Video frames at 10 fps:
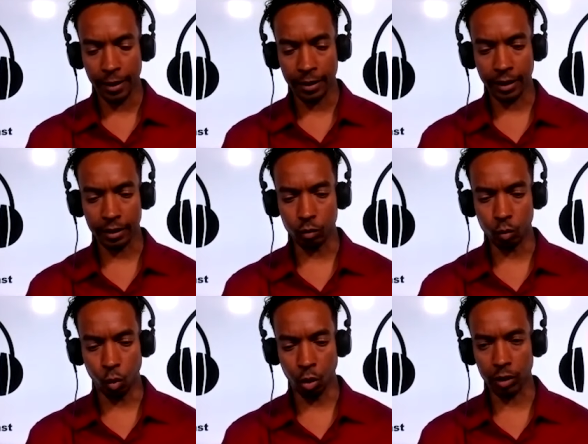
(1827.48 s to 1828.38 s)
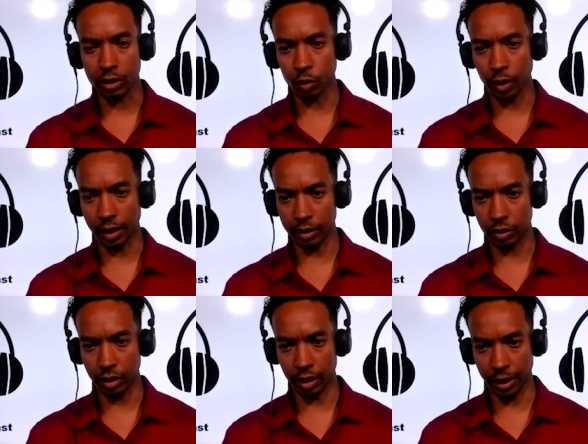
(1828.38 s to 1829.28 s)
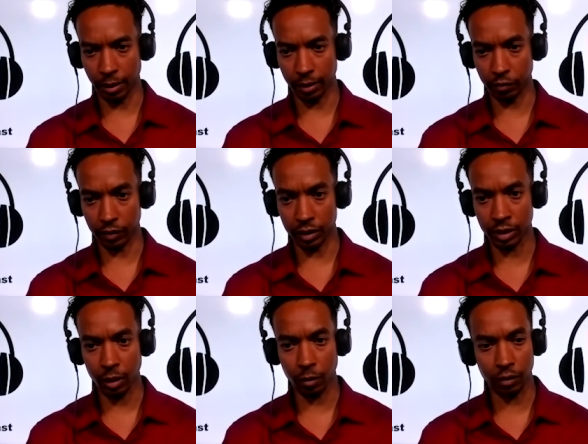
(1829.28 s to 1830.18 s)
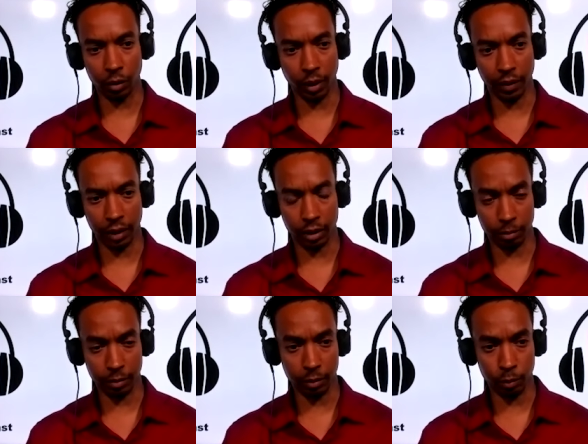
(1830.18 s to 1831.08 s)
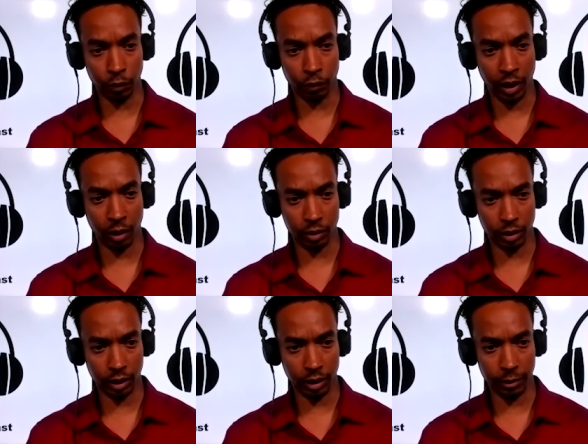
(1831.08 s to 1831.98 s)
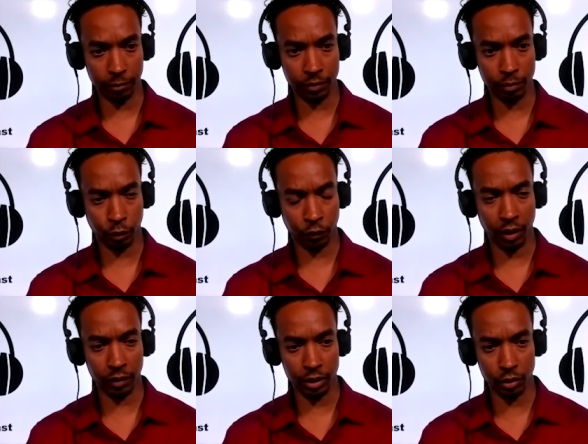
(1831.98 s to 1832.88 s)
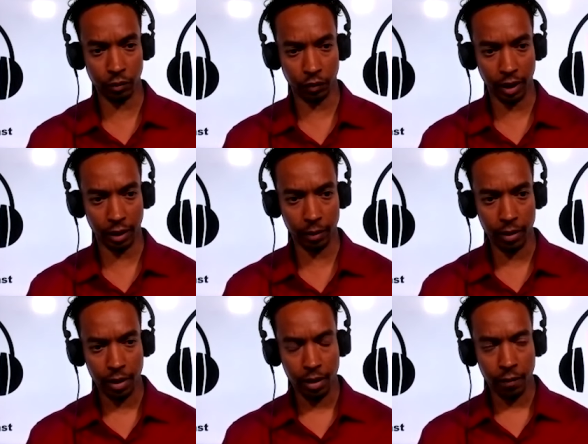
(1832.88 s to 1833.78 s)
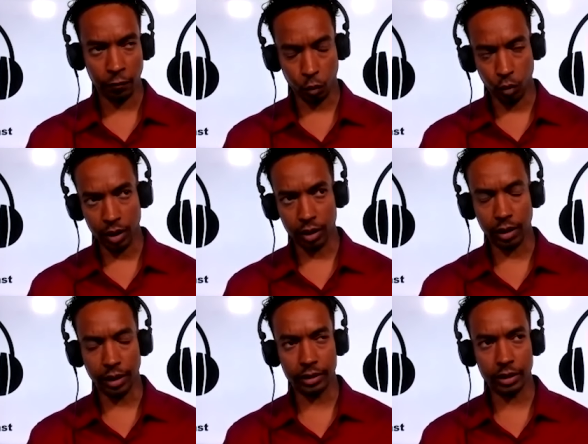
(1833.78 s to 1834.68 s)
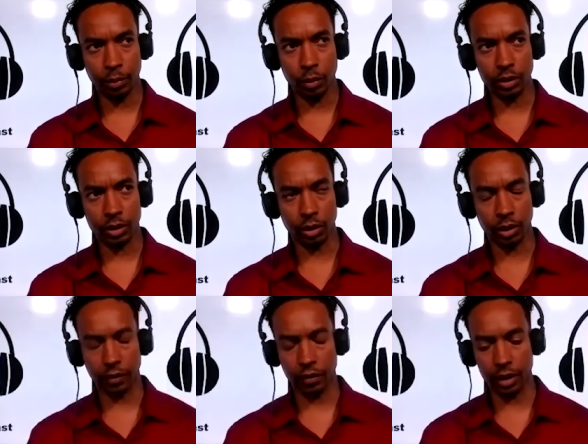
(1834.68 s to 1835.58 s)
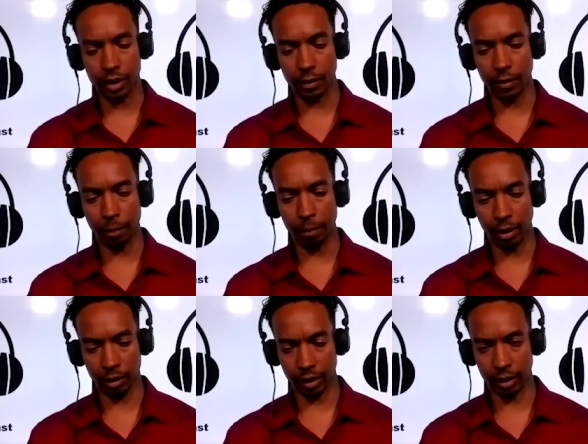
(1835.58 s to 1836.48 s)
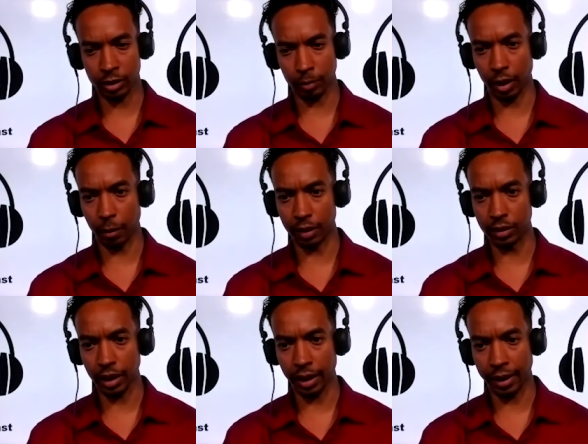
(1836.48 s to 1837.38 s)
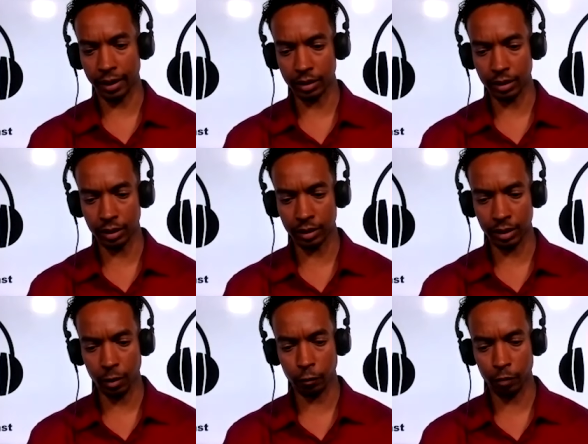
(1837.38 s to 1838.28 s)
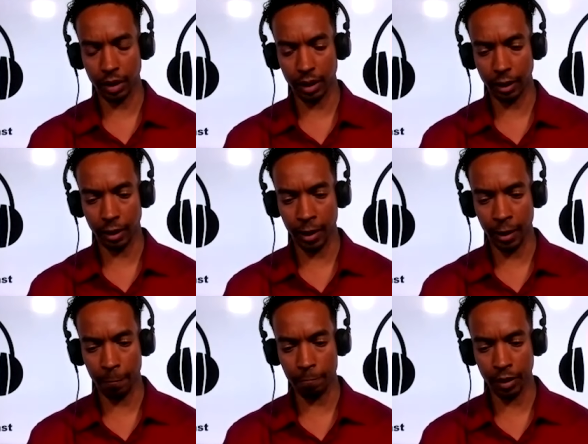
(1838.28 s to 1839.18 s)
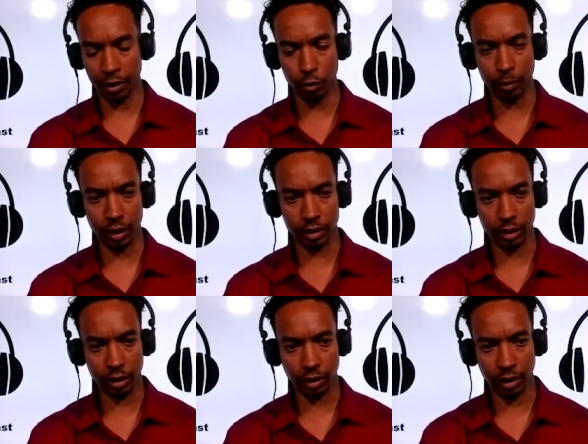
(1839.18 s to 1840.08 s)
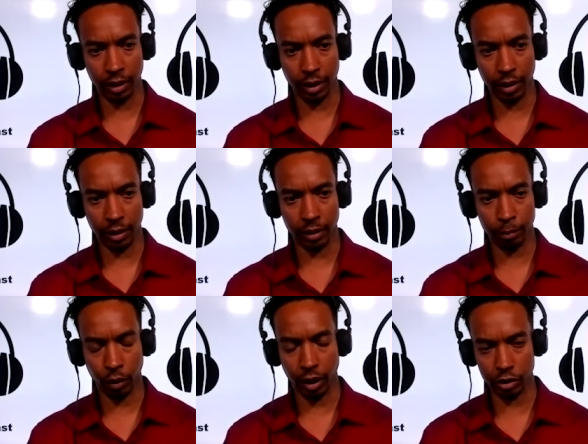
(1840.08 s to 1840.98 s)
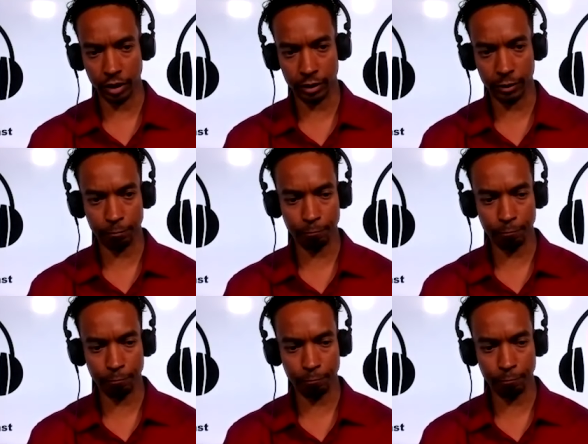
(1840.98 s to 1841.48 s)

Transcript: can work its way into the narrative itself in a way that can be profoundly profoundly unifying. For one, it's important to look at the American experiment as itself being um, a humanistic uh, project